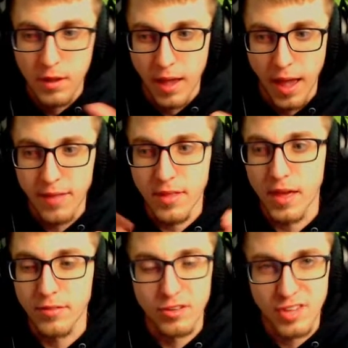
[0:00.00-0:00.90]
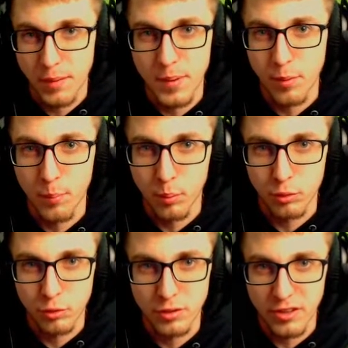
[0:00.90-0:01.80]
and then the 10 people in pool
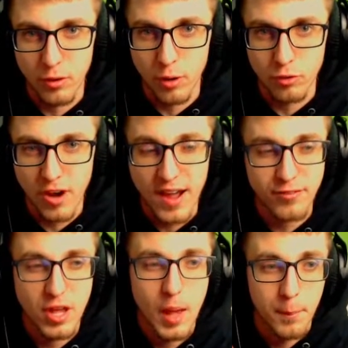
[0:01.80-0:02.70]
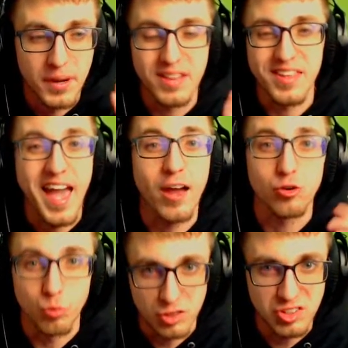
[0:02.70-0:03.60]
2 did their own draft. But in the
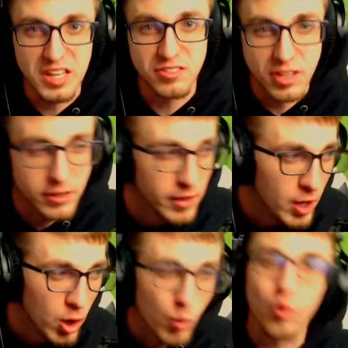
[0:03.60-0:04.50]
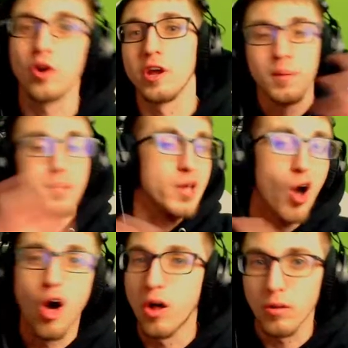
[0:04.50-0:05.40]
actual season, we're gonna be
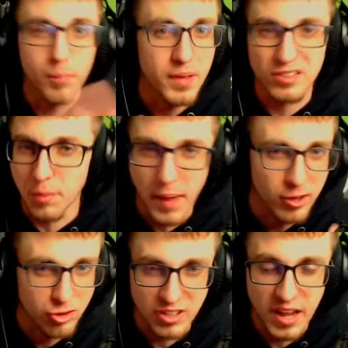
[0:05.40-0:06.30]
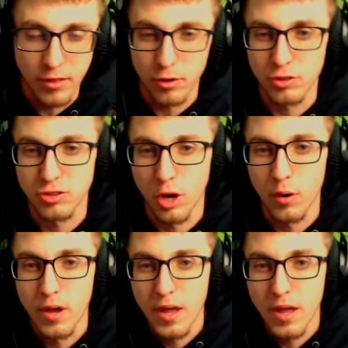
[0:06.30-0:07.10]
all mix and match together. So